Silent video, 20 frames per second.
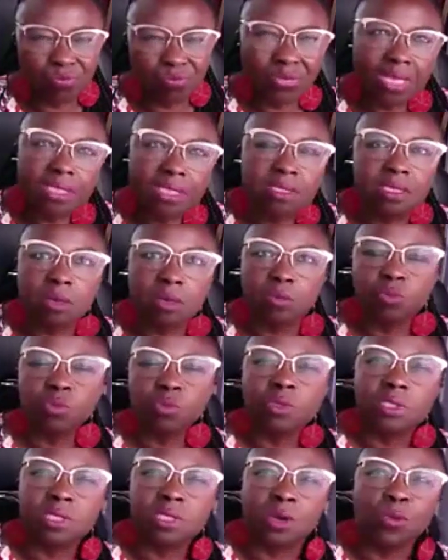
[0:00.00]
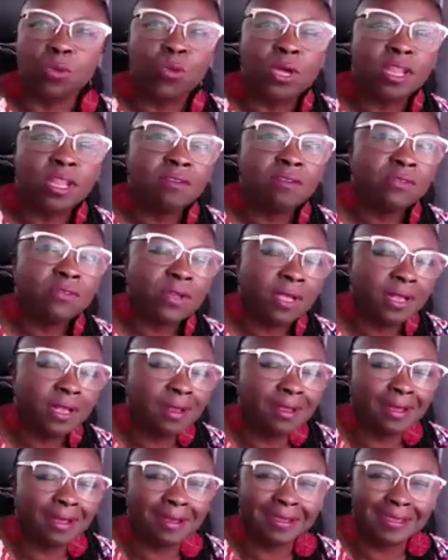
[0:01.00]
So what I found
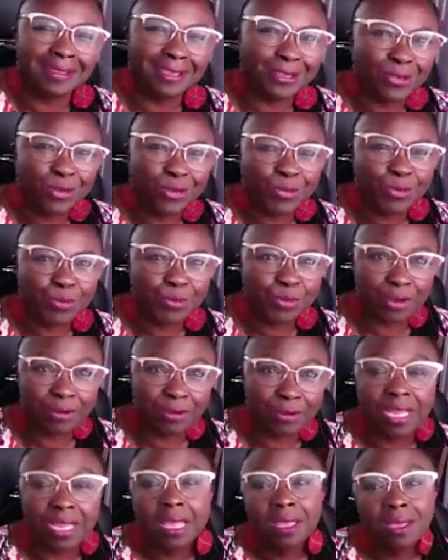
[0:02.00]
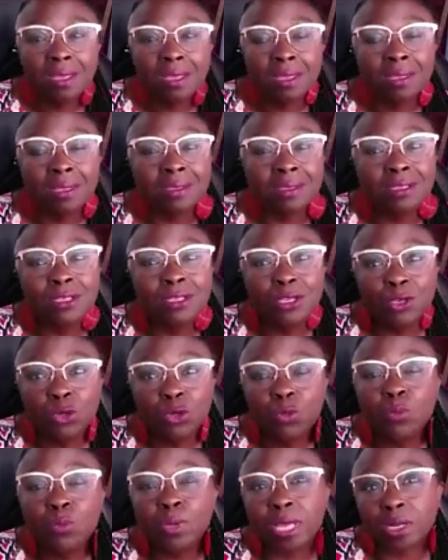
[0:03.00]
out in corporate America,
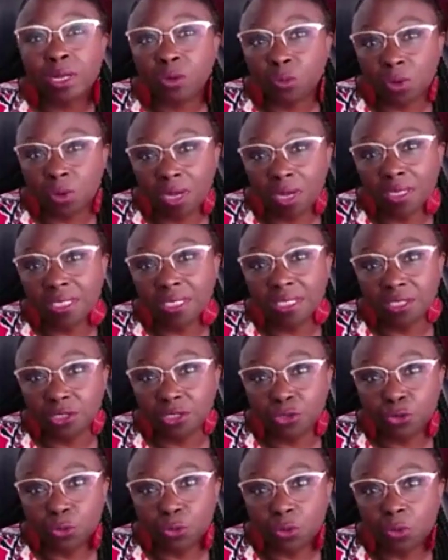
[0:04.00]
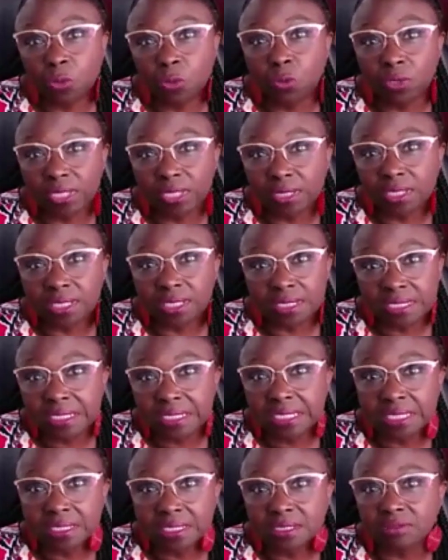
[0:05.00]
you better walk in the door with a
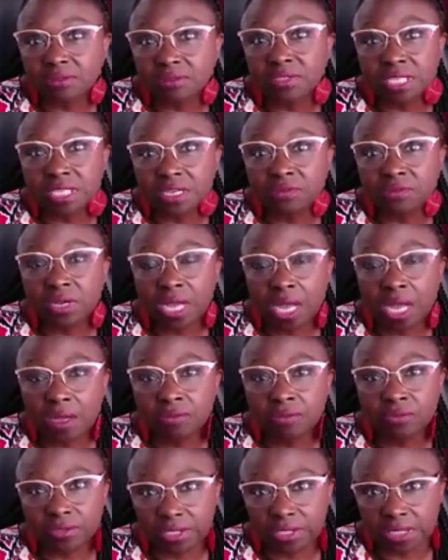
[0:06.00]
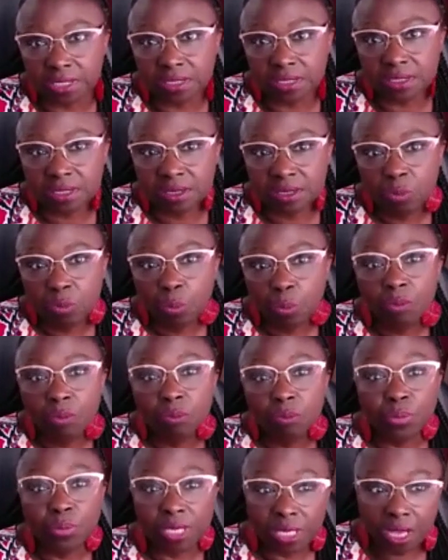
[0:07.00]
sense of self-confidence,
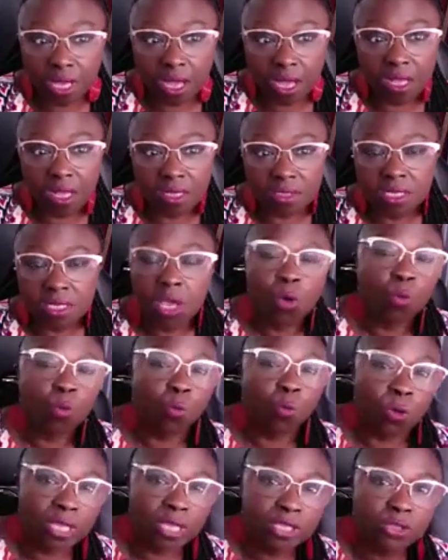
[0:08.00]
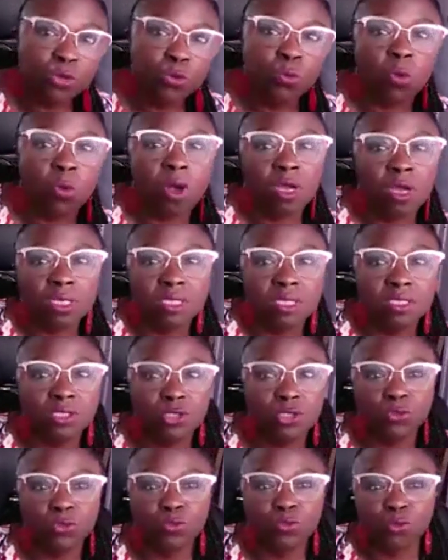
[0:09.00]
because when you walk
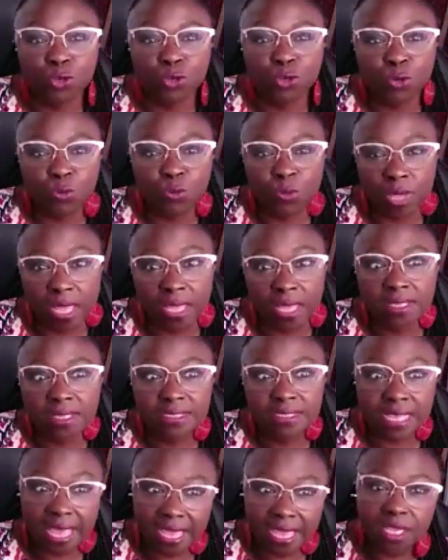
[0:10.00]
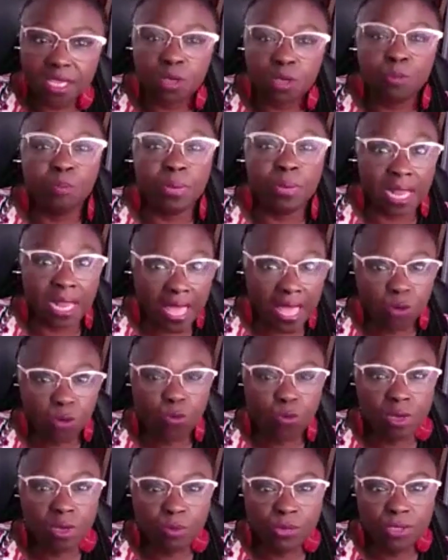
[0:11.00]
into the room as a Black
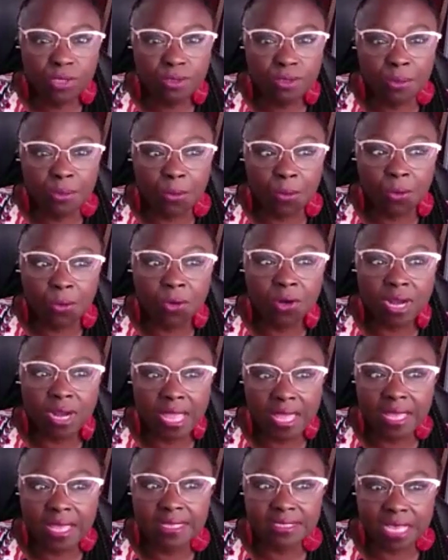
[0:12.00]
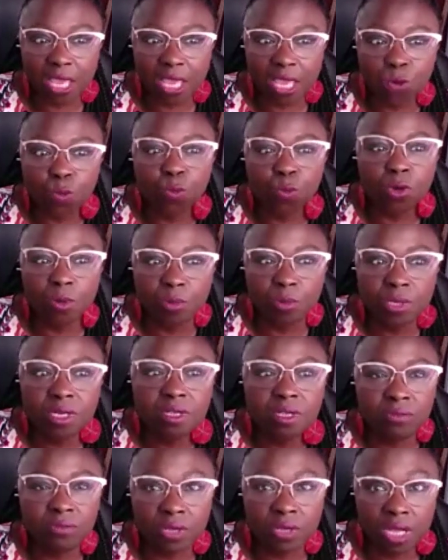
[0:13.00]
woman or as a woman
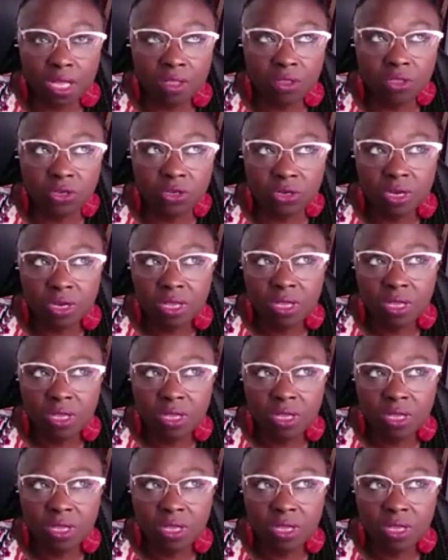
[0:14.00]
of color,